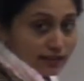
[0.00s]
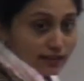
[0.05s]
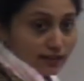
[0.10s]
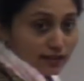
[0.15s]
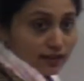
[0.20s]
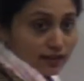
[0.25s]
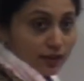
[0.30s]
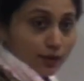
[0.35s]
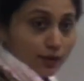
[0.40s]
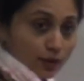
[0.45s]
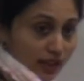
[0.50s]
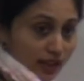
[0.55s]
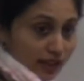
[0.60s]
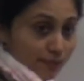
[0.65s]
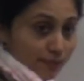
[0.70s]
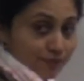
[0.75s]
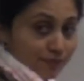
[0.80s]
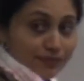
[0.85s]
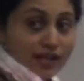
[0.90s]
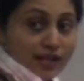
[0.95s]
Okay.
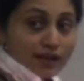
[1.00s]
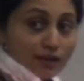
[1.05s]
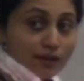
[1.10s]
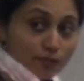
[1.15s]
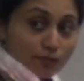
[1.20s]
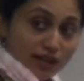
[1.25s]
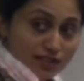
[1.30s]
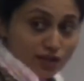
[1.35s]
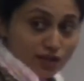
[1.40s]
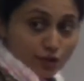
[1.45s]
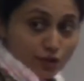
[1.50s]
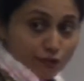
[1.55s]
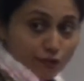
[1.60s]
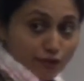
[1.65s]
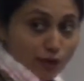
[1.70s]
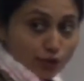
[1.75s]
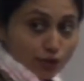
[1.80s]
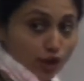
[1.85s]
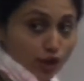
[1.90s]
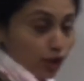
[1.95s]
Once you
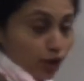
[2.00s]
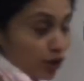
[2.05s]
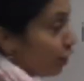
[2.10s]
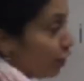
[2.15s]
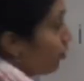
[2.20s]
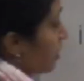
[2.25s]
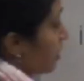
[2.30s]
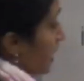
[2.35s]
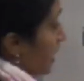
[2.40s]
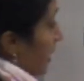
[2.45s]
found your QC,